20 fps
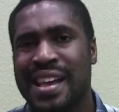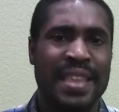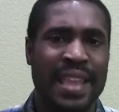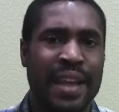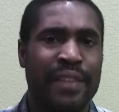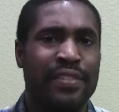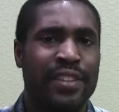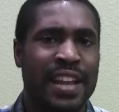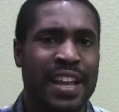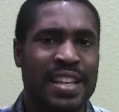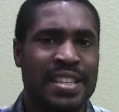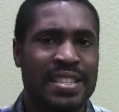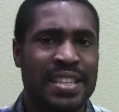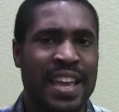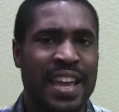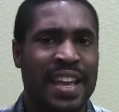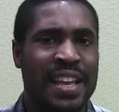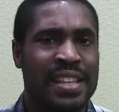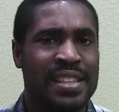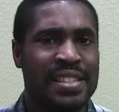never gets
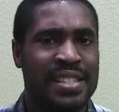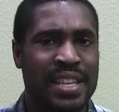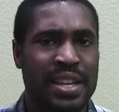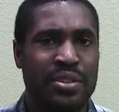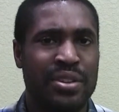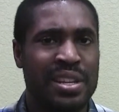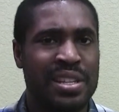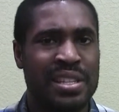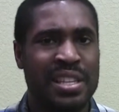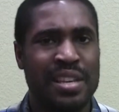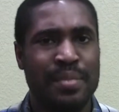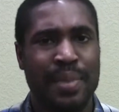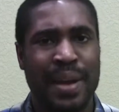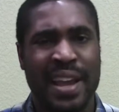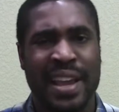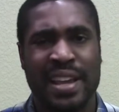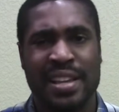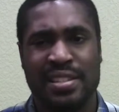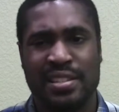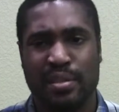taken seriously
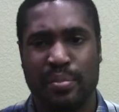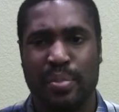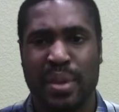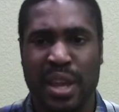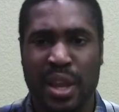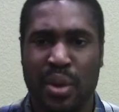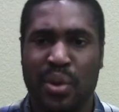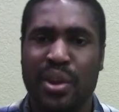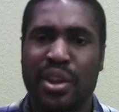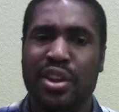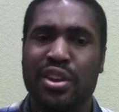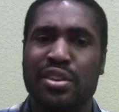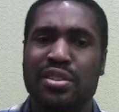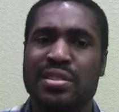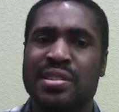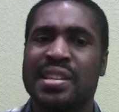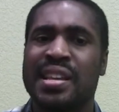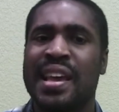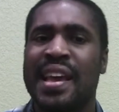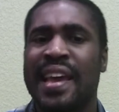by his
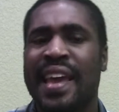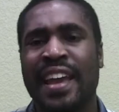superiors,